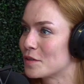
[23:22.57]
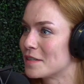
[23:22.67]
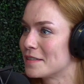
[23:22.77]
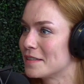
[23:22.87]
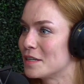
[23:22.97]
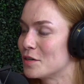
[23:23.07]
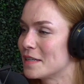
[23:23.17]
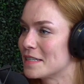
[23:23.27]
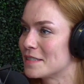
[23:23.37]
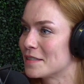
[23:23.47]
could, I know
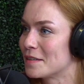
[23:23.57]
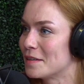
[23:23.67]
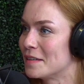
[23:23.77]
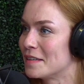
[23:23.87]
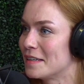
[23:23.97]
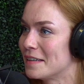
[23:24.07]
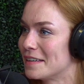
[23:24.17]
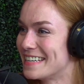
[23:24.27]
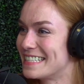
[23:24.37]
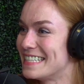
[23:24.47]
that's an
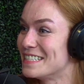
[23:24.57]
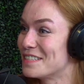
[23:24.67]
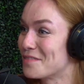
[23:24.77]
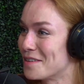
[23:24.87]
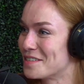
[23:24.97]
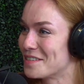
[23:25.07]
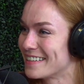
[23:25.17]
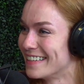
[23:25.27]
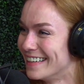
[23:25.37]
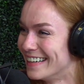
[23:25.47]
extensive question.